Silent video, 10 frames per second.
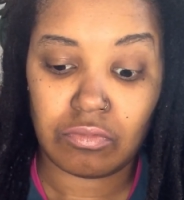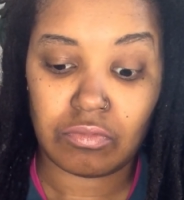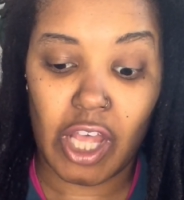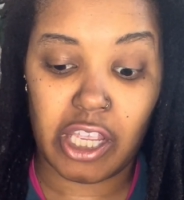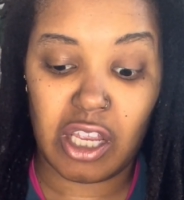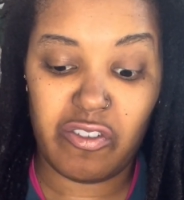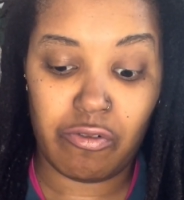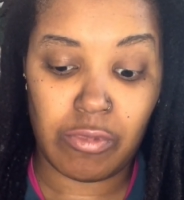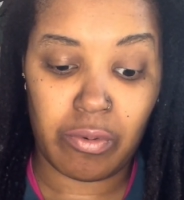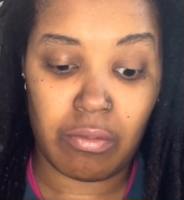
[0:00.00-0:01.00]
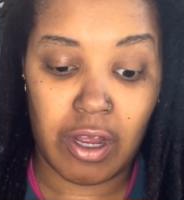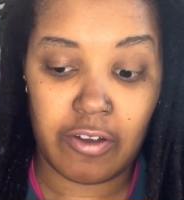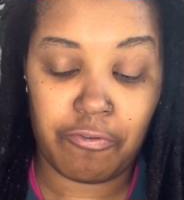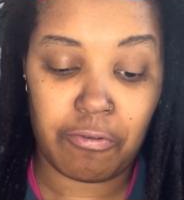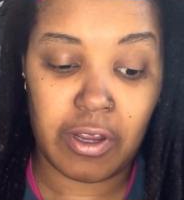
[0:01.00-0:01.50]
I can't even remember my
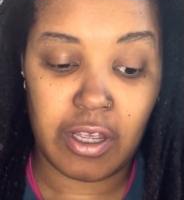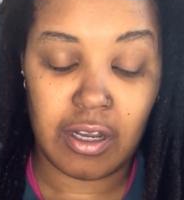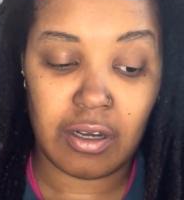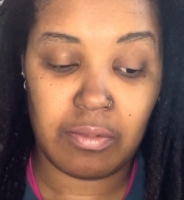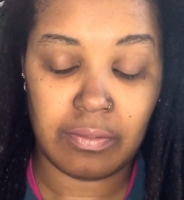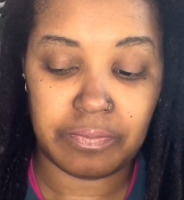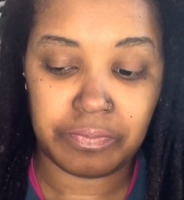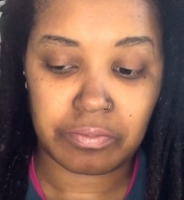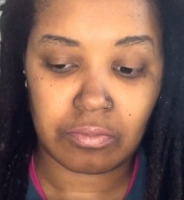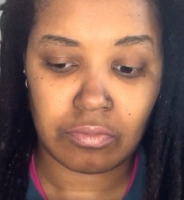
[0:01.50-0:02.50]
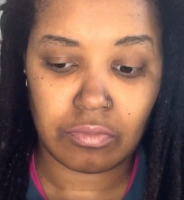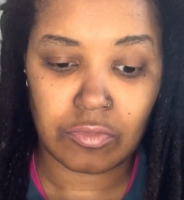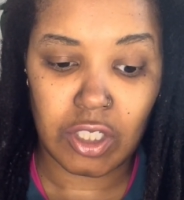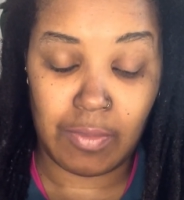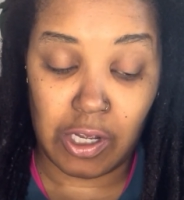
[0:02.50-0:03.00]
friend
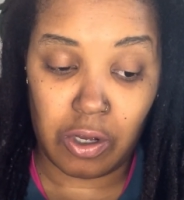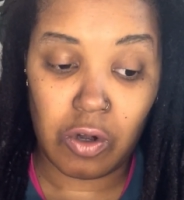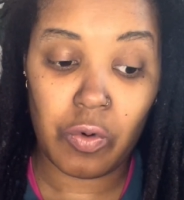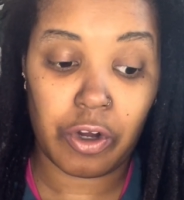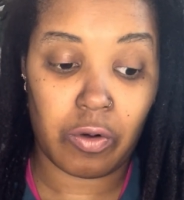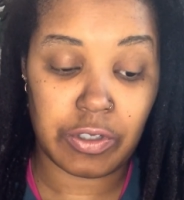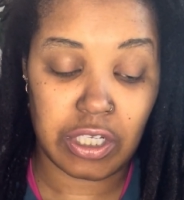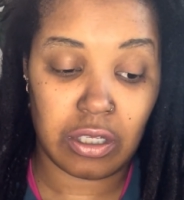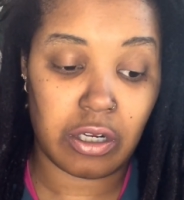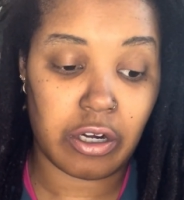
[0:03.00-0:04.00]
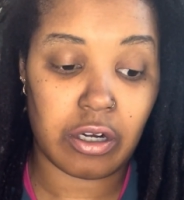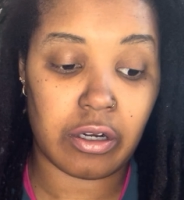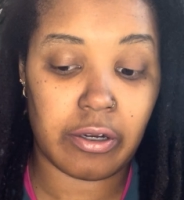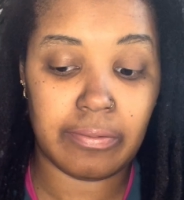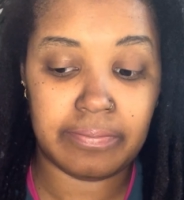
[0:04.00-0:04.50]
and my coworker was telling her,